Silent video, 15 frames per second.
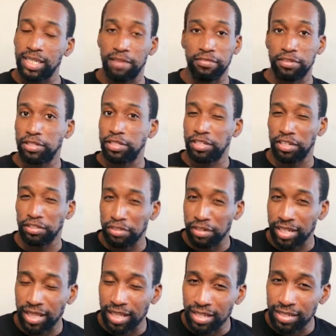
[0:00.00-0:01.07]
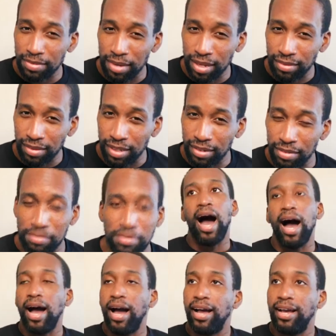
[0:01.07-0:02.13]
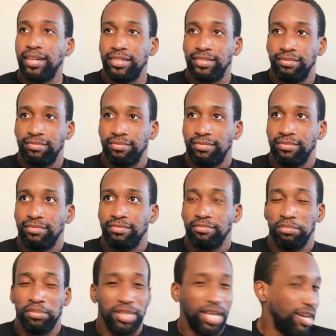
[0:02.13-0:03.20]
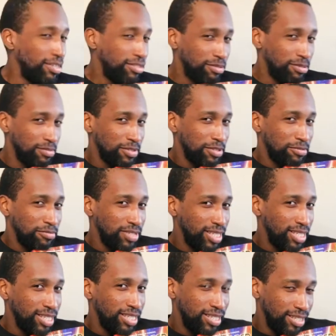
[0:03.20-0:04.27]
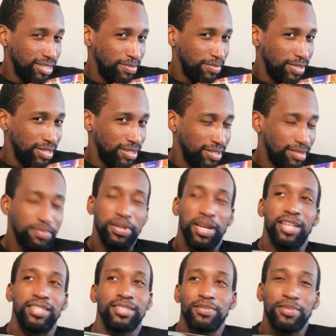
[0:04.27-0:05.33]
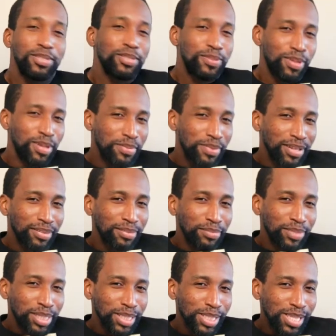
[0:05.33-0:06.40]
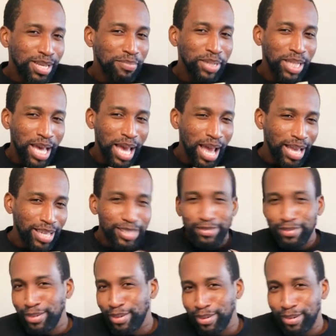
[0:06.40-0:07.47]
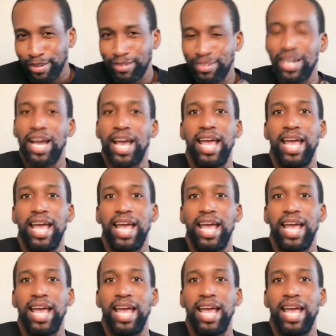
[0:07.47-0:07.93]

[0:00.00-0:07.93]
I've heard such great things about them. I not sure I'm gonna read these this month, but I just wanted to talk about them because they're black, you know.